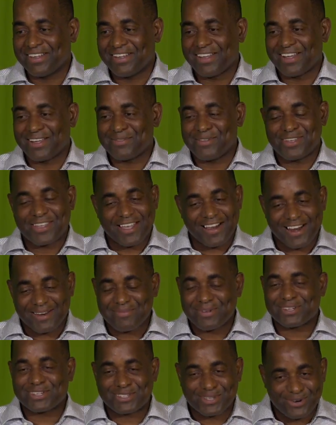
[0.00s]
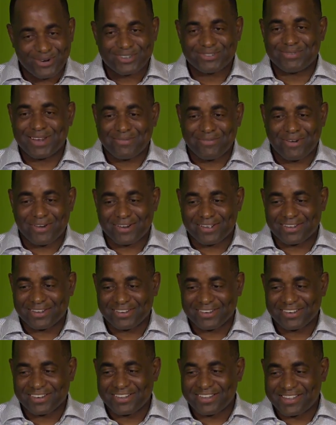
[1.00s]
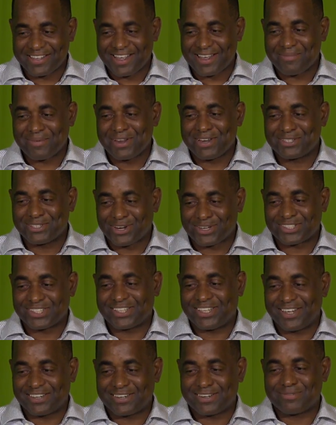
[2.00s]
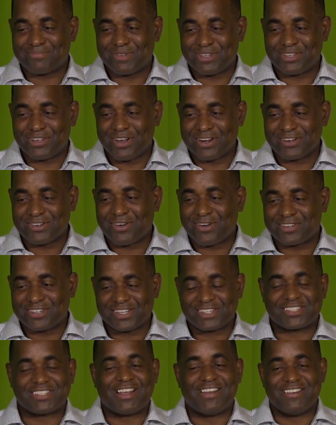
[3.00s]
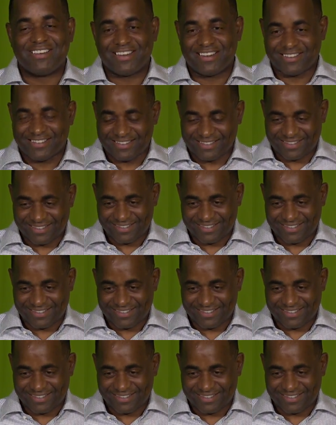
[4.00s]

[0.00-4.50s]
You cannot be stoned, my brother. You cannot be intoxicated beyond understanding,